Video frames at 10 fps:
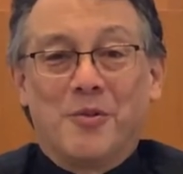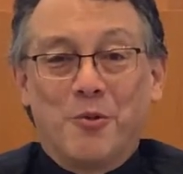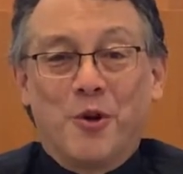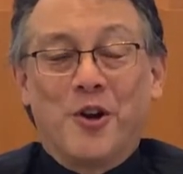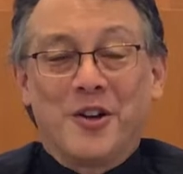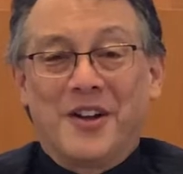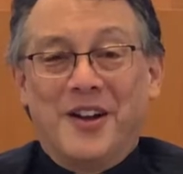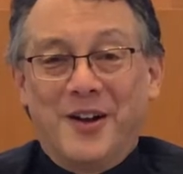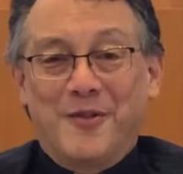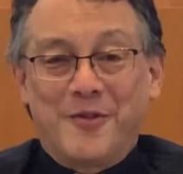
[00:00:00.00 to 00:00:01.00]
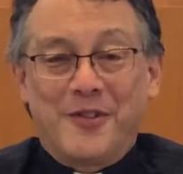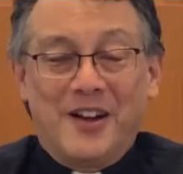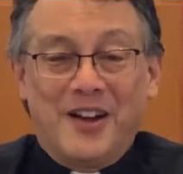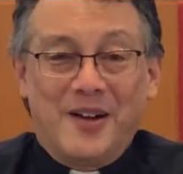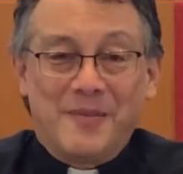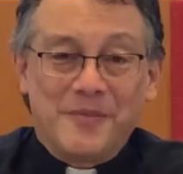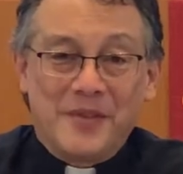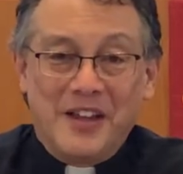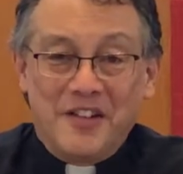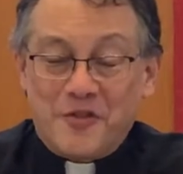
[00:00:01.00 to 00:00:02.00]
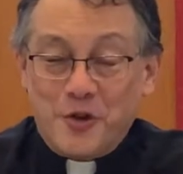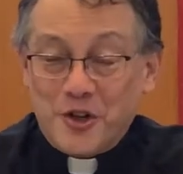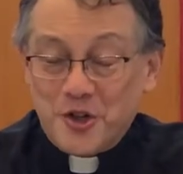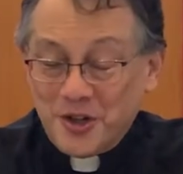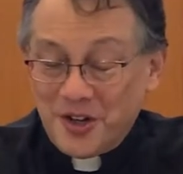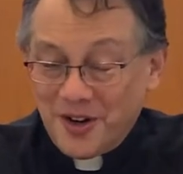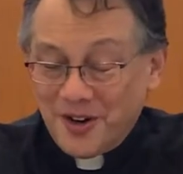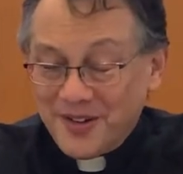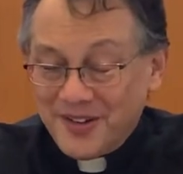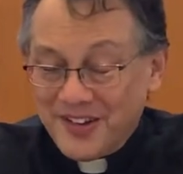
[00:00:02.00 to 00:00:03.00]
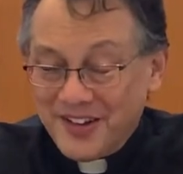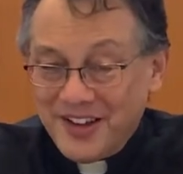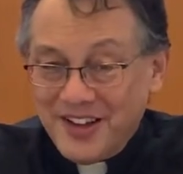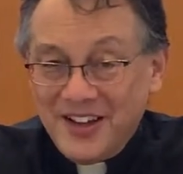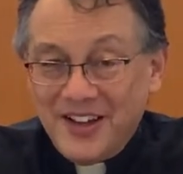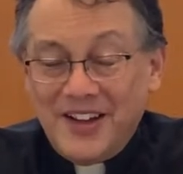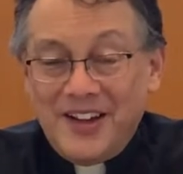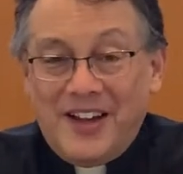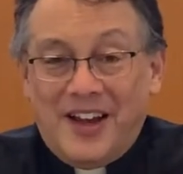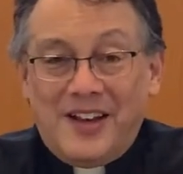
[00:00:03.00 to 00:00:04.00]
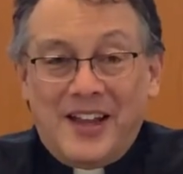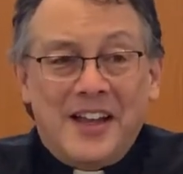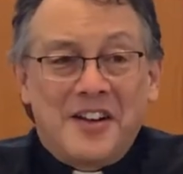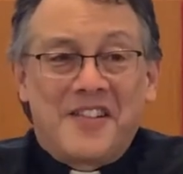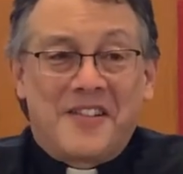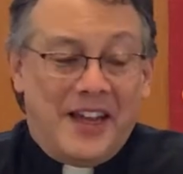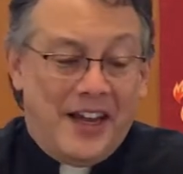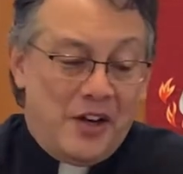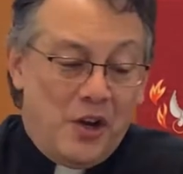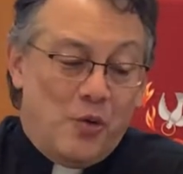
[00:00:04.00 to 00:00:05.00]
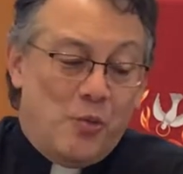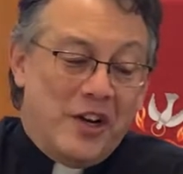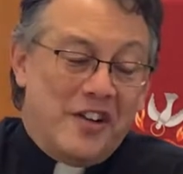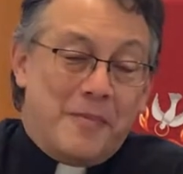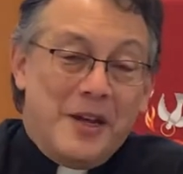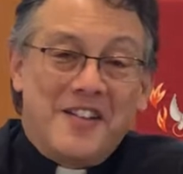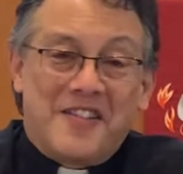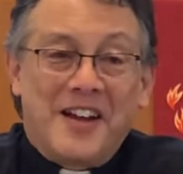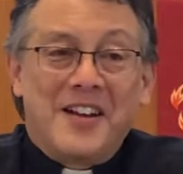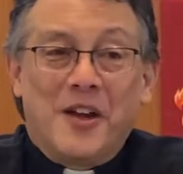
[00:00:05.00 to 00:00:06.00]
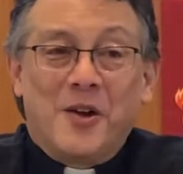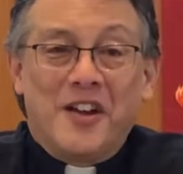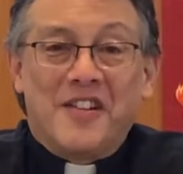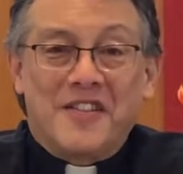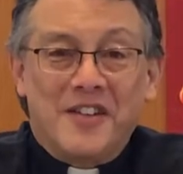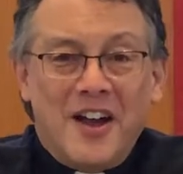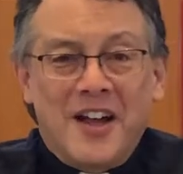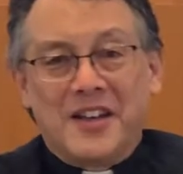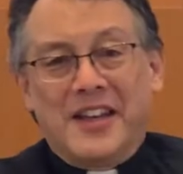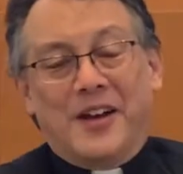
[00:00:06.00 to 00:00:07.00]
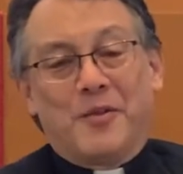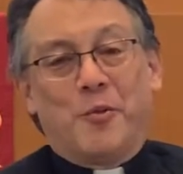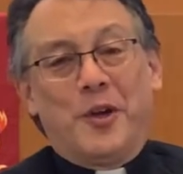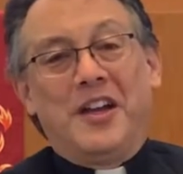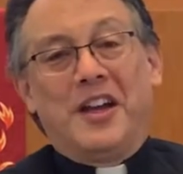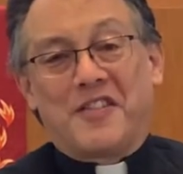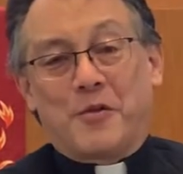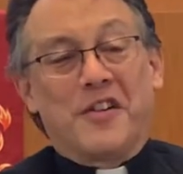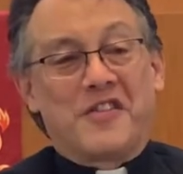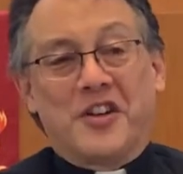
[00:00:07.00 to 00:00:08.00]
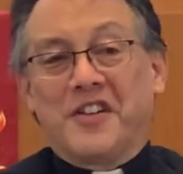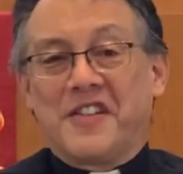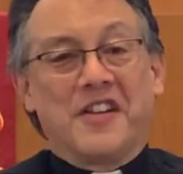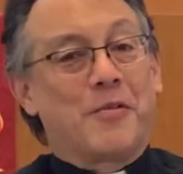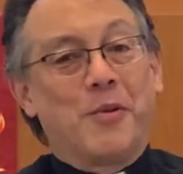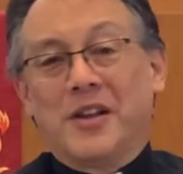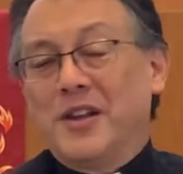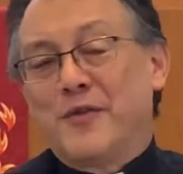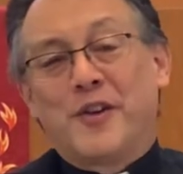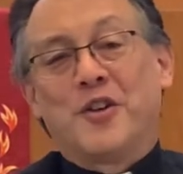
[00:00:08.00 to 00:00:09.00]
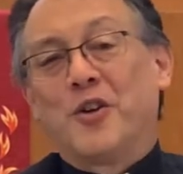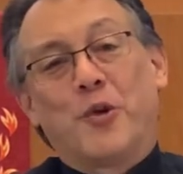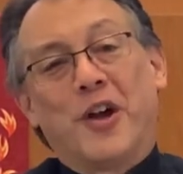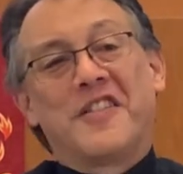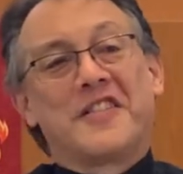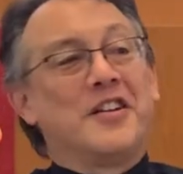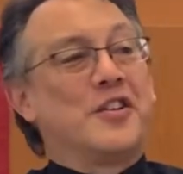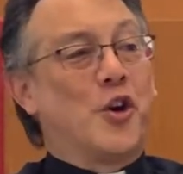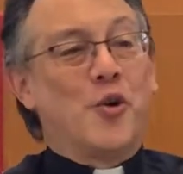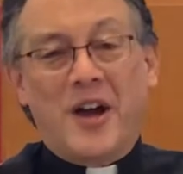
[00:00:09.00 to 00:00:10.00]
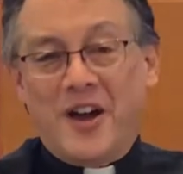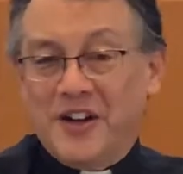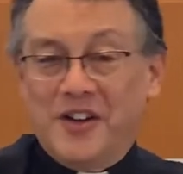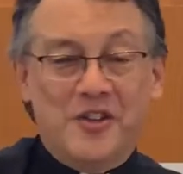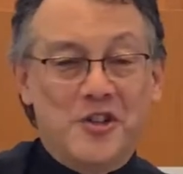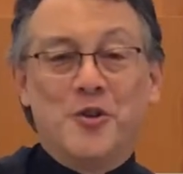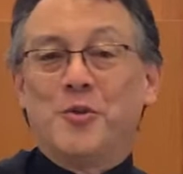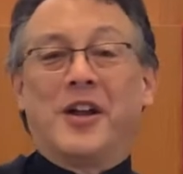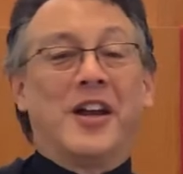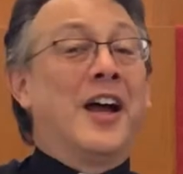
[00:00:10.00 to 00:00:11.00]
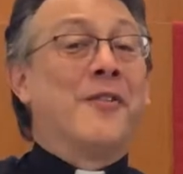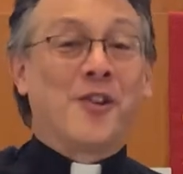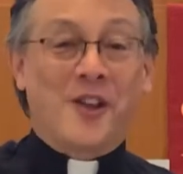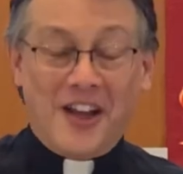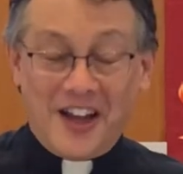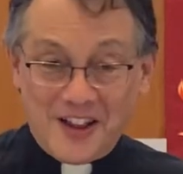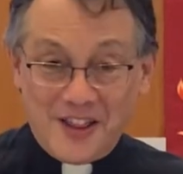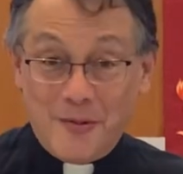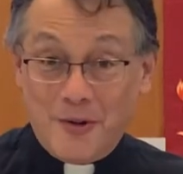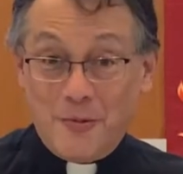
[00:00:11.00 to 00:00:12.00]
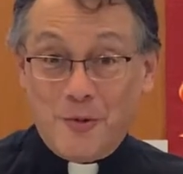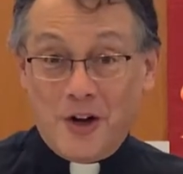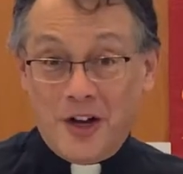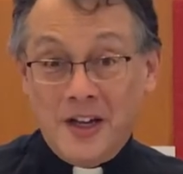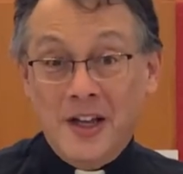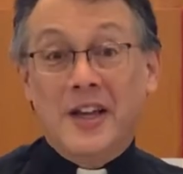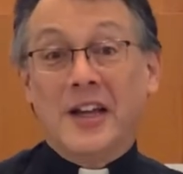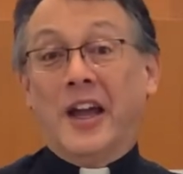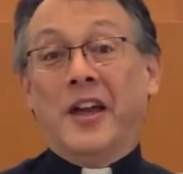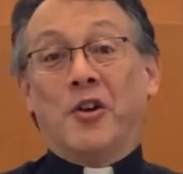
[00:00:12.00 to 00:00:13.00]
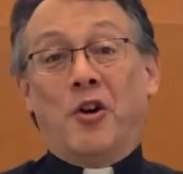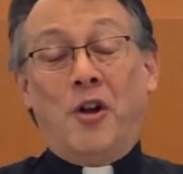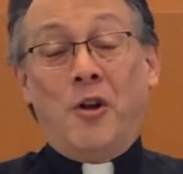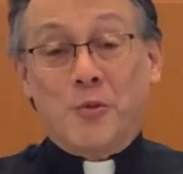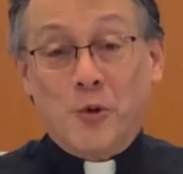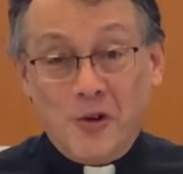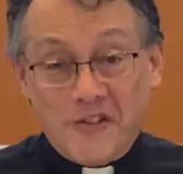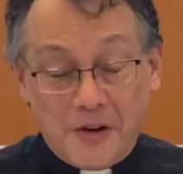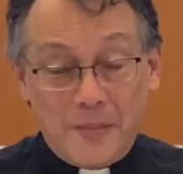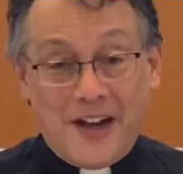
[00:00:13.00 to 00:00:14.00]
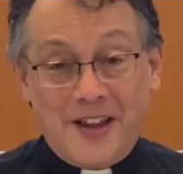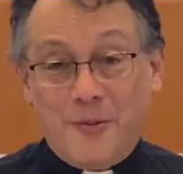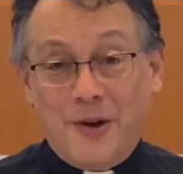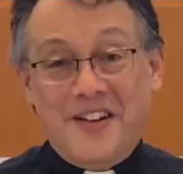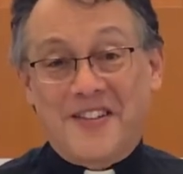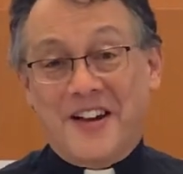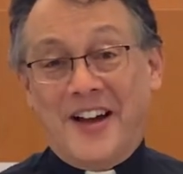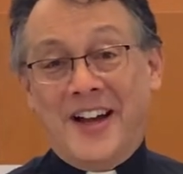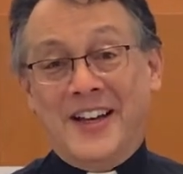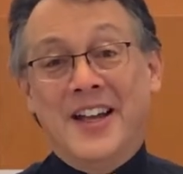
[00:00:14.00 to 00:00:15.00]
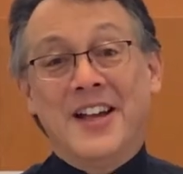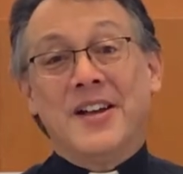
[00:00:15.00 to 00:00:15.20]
word of instruction here. And that is that what is being said here is not that we as Christians, since we live under grace, can go out and do whatever the heck that we want, and all rules are by the wayside,